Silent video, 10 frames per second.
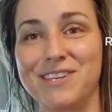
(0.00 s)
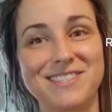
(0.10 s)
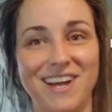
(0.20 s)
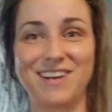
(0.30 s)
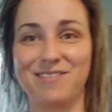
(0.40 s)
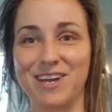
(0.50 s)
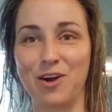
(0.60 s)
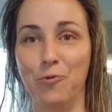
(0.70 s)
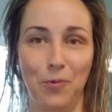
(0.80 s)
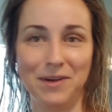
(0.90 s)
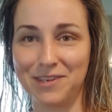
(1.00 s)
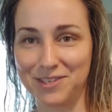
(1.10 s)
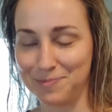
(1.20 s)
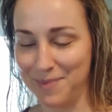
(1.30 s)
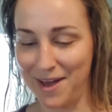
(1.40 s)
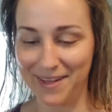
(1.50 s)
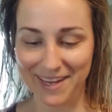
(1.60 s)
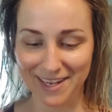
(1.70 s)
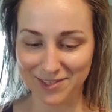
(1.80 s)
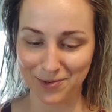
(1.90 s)
It's kind of like a wonder smell, I
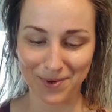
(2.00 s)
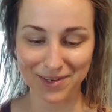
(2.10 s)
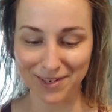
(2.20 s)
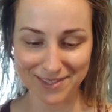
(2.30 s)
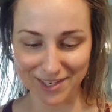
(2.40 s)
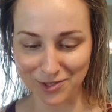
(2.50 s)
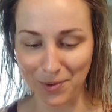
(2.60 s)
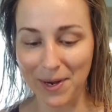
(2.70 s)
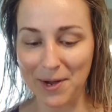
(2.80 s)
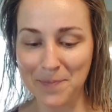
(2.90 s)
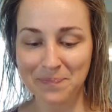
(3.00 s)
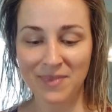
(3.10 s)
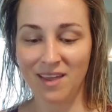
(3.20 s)
guess, a wonder essential oil.